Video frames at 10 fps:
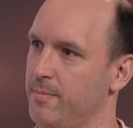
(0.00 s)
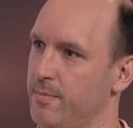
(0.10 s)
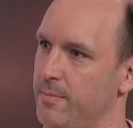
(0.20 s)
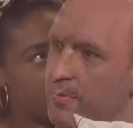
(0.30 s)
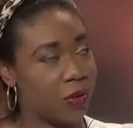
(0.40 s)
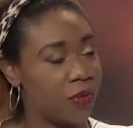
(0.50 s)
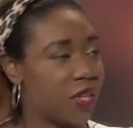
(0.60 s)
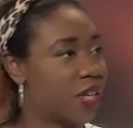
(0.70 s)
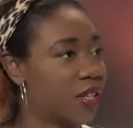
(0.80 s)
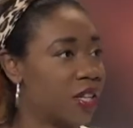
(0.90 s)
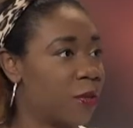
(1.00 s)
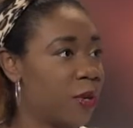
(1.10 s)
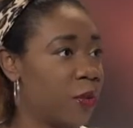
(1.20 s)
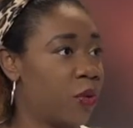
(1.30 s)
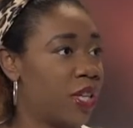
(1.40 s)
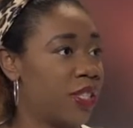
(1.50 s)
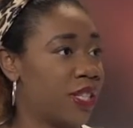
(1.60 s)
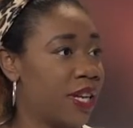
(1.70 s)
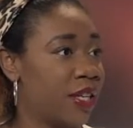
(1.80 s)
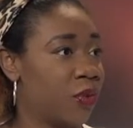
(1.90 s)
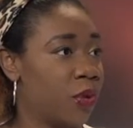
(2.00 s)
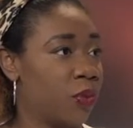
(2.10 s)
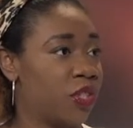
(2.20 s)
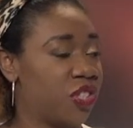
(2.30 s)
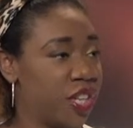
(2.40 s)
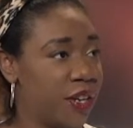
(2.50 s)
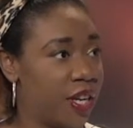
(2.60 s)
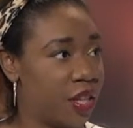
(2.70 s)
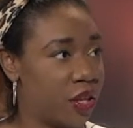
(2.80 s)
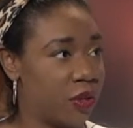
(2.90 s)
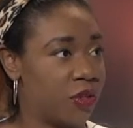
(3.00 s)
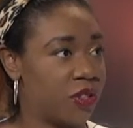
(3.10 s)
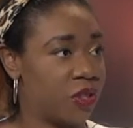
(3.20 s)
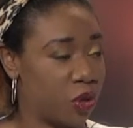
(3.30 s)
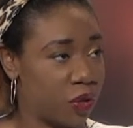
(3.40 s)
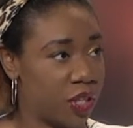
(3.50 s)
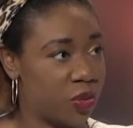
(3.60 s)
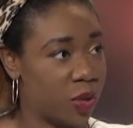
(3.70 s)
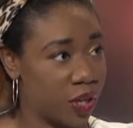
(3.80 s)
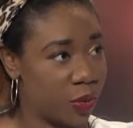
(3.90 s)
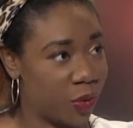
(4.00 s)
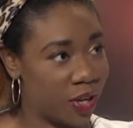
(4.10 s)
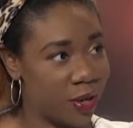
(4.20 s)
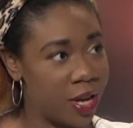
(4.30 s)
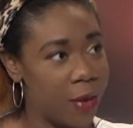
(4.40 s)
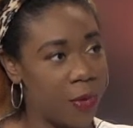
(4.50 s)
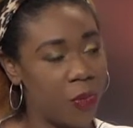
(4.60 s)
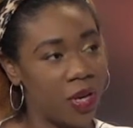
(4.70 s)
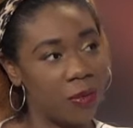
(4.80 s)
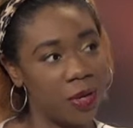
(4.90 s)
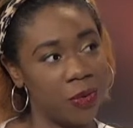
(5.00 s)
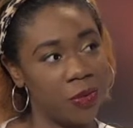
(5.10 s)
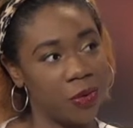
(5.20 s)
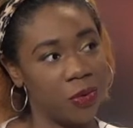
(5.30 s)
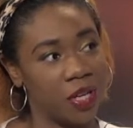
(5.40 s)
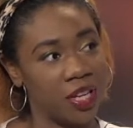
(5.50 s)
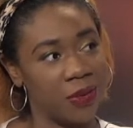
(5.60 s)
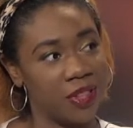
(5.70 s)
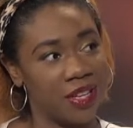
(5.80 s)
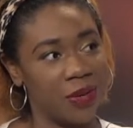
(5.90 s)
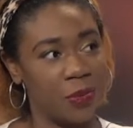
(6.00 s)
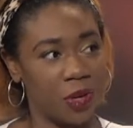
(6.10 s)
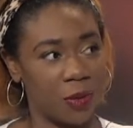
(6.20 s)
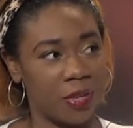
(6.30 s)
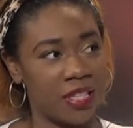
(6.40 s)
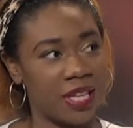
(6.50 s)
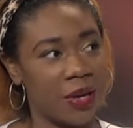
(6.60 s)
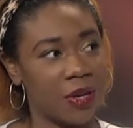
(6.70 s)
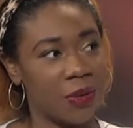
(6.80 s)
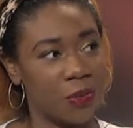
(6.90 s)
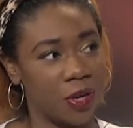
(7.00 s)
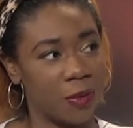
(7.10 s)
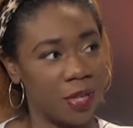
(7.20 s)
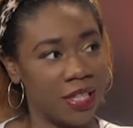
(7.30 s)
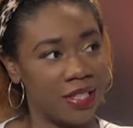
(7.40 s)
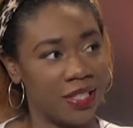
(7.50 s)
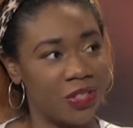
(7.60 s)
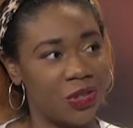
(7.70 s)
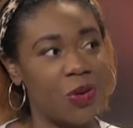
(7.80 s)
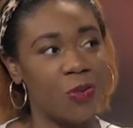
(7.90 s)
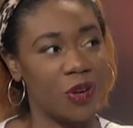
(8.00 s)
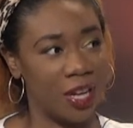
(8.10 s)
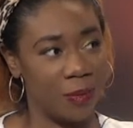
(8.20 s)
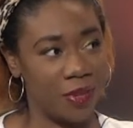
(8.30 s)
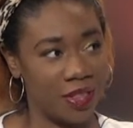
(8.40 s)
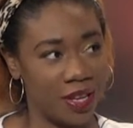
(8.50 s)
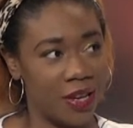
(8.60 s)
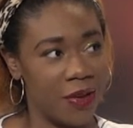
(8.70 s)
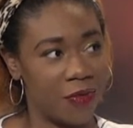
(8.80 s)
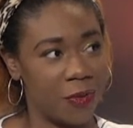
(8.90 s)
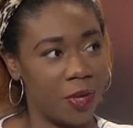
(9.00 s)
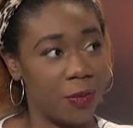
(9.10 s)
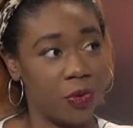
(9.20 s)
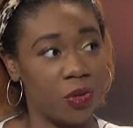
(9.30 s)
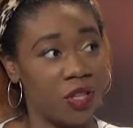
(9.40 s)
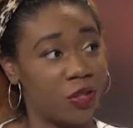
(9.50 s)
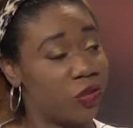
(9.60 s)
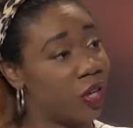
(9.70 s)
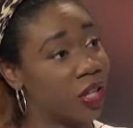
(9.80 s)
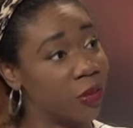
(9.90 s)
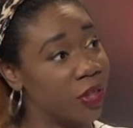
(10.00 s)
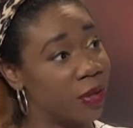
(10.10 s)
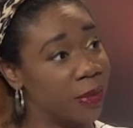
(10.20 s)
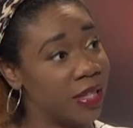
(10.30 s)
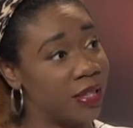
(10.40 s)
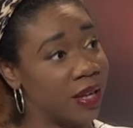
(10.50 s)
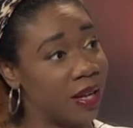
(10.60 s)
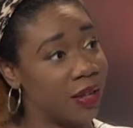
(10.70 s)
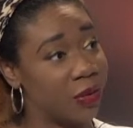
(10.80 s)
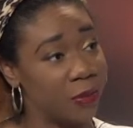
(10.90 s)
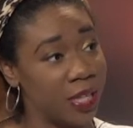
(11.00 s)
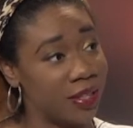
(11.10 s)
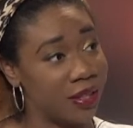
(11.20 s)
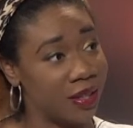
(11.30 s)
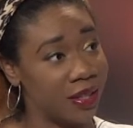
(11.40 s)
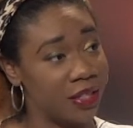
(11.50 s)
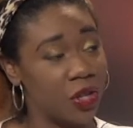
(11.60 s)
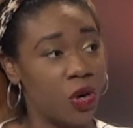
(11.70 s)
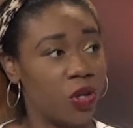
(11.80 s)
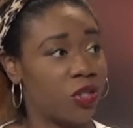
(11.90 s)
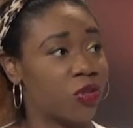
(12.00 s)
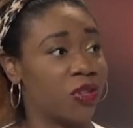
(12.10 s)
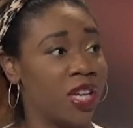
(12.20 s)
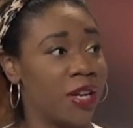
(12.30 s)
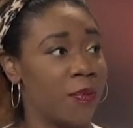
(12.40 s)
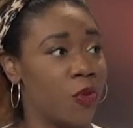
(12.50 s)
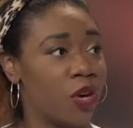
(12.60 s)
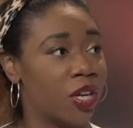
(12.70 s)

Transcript: So we've talked a little bit about what it's like when we're sharing those stories one on one, mm. but what about when we're working within a workplace? How can workplaces show more empathy for people who are either struggling with their mental health or mental illness or just create a more